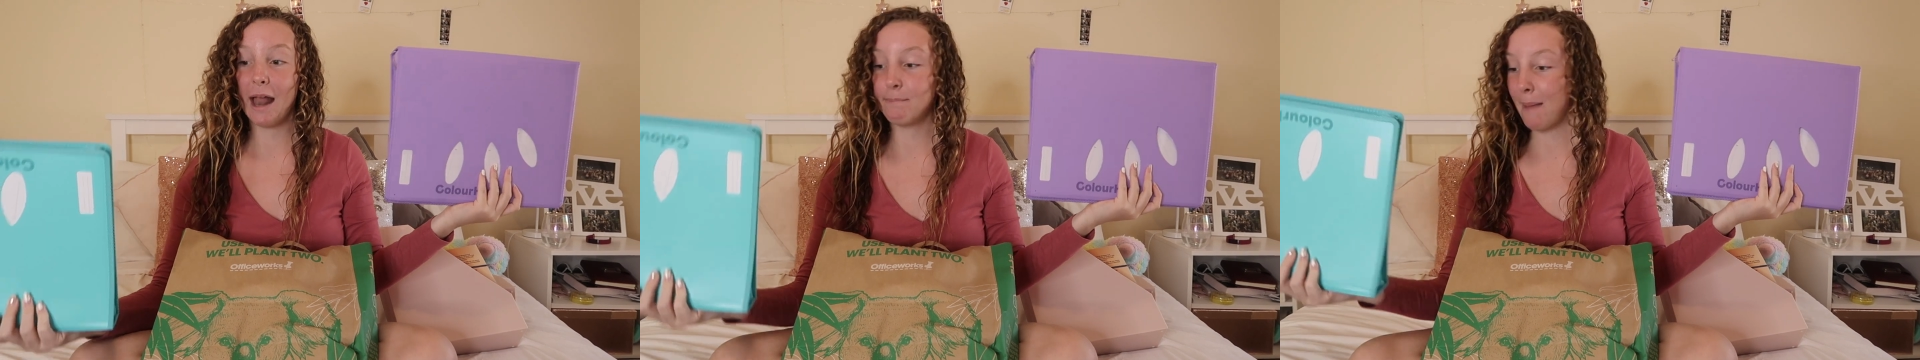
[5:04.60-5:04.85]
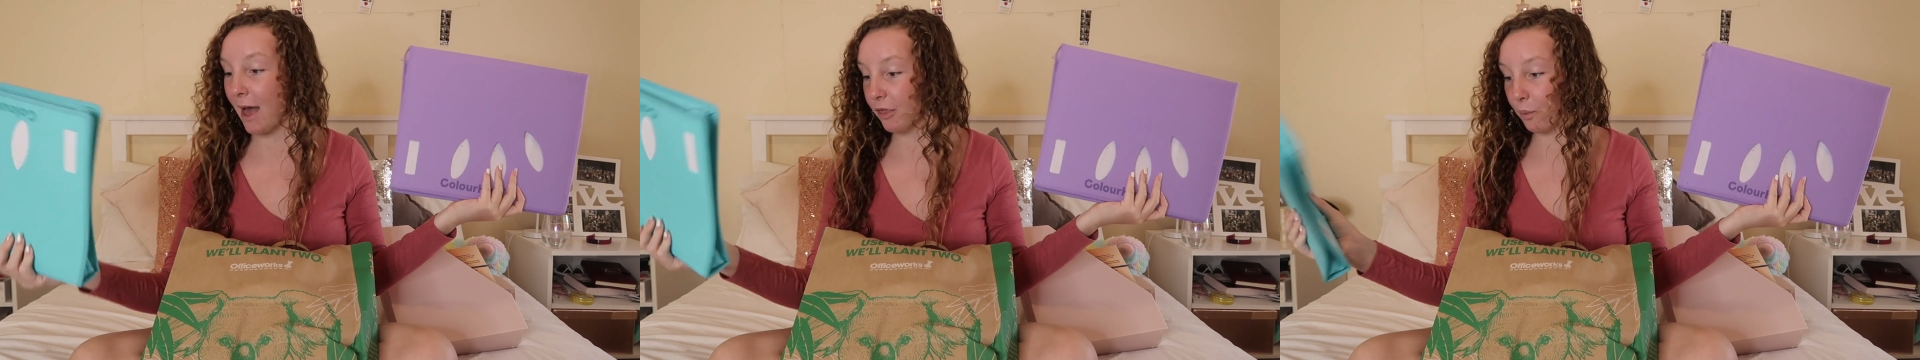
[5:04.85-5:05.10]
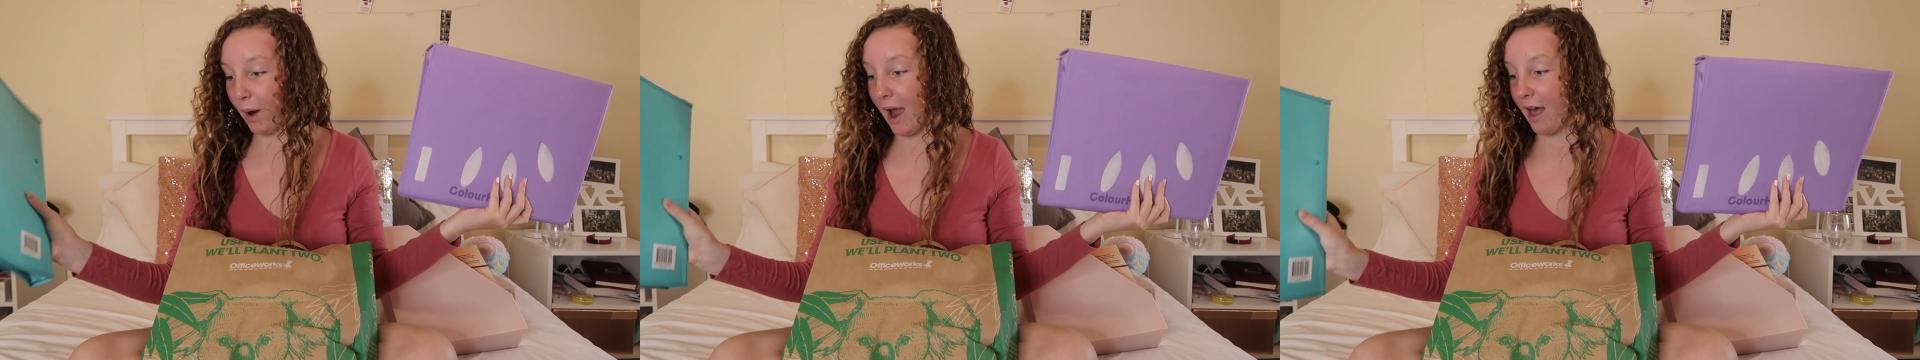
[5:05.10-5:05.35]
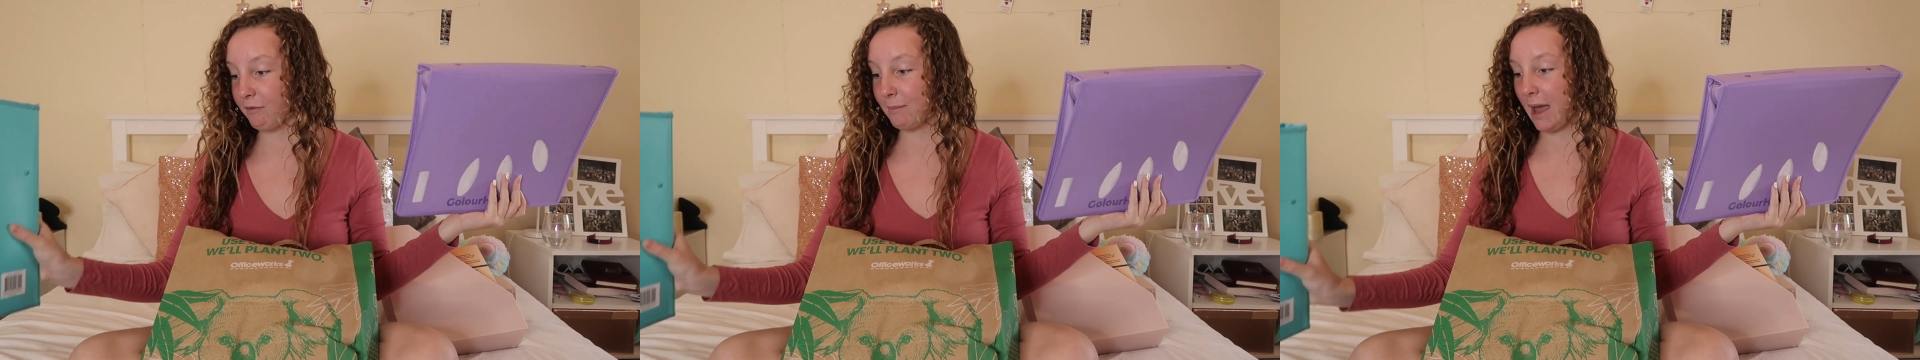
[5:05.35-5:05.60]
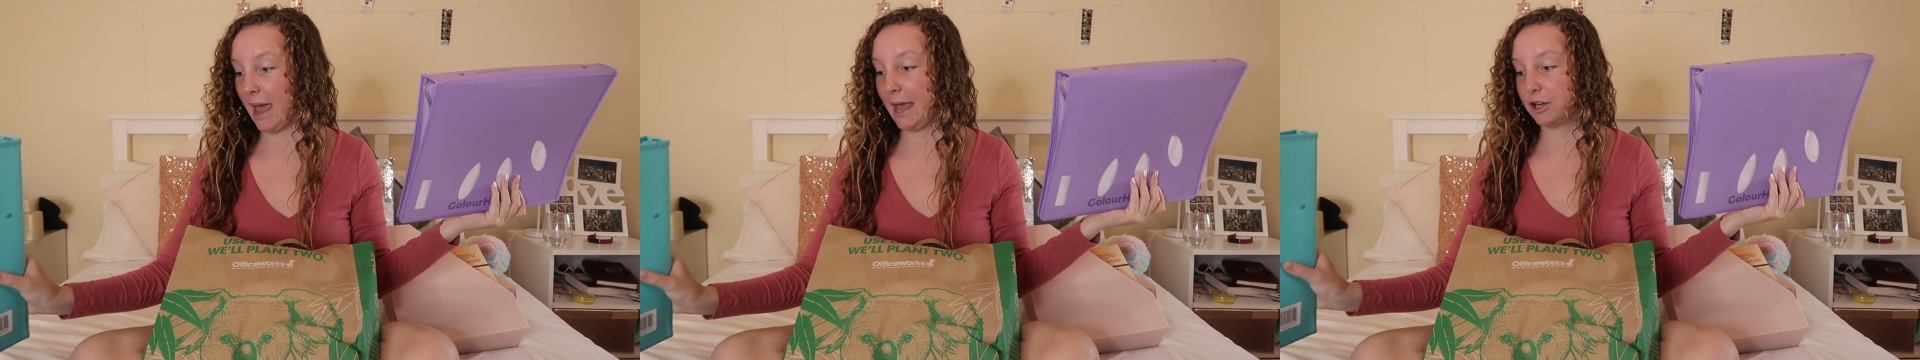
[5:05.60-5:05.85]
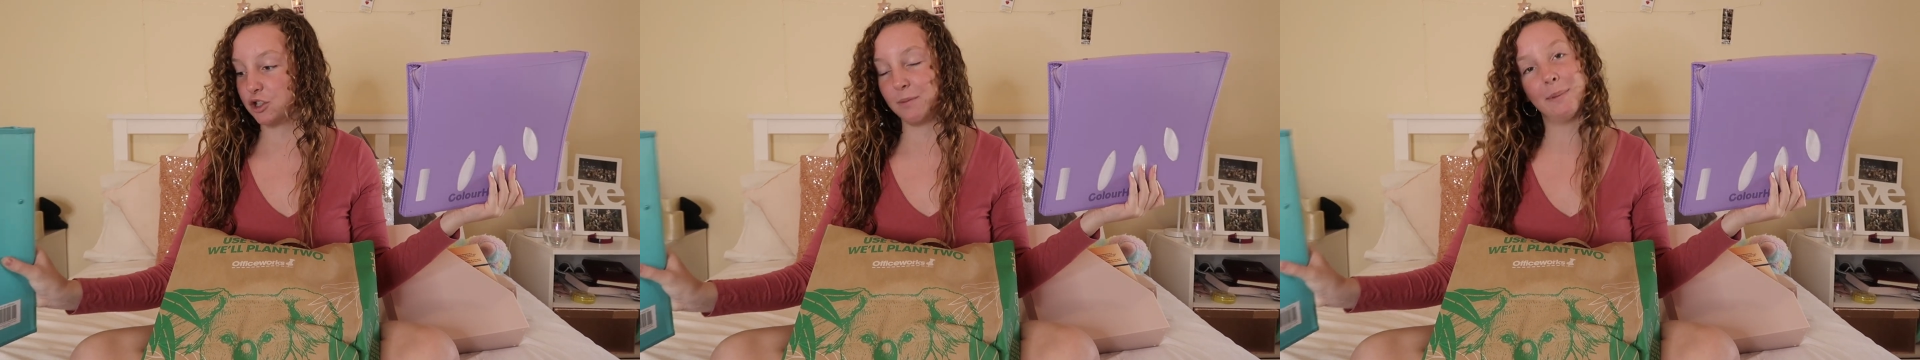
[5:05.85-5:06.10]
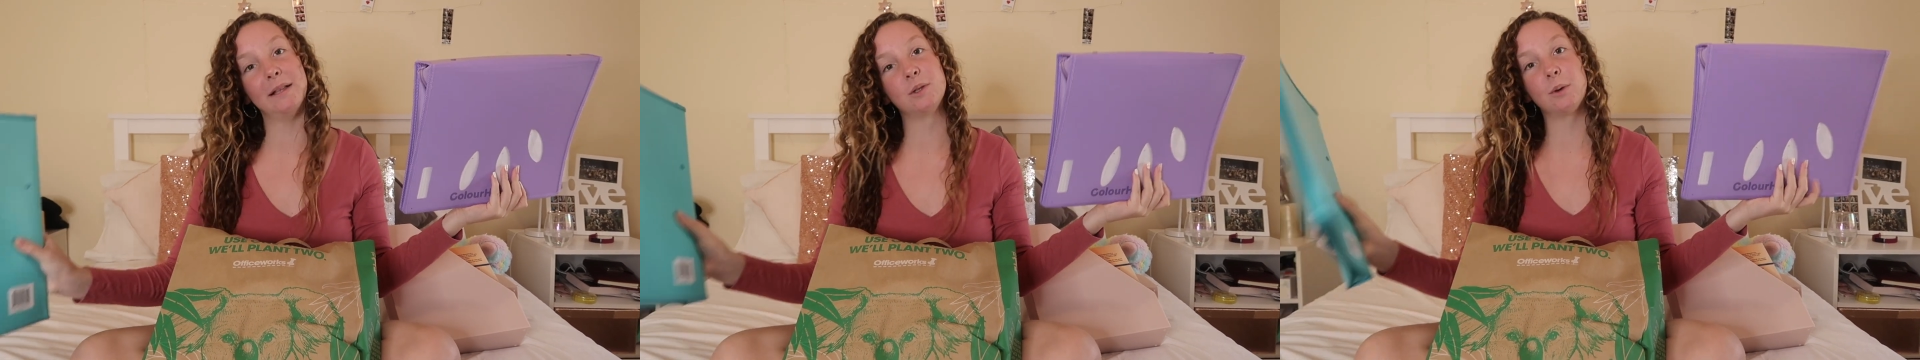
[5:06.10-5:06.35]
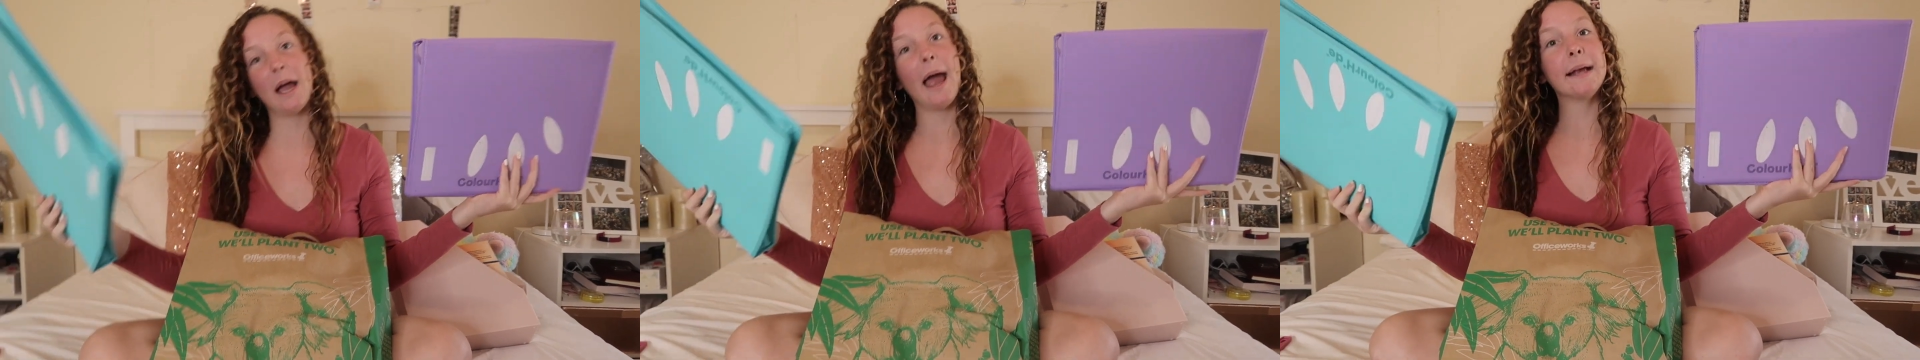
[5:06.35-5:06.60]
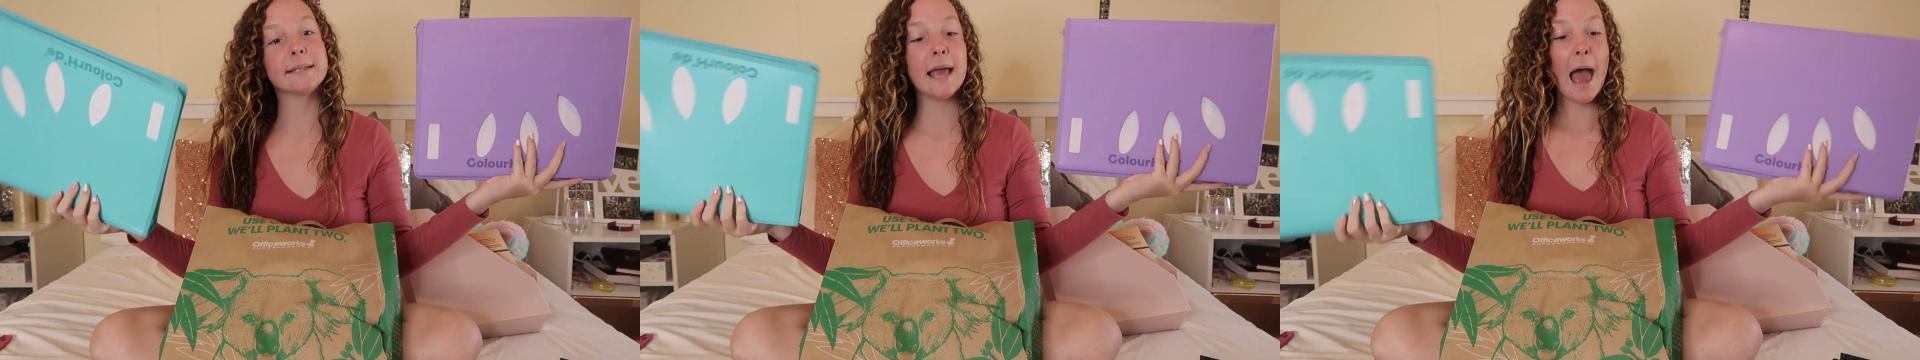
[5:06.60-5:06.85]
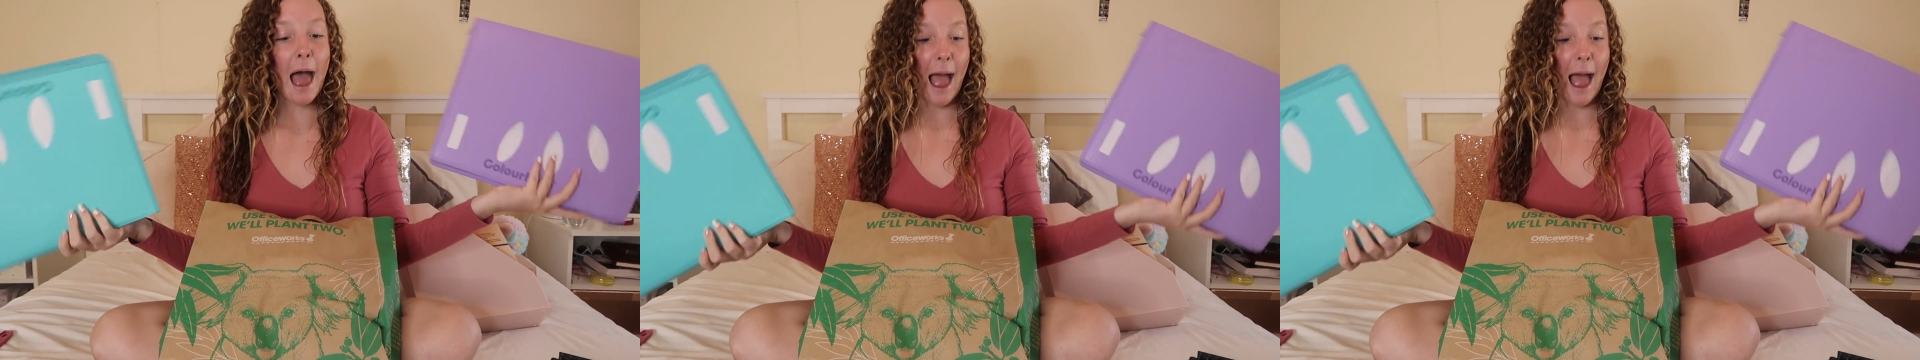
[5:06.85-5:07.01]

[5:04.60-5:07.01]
and math, where I have my extra pencil case,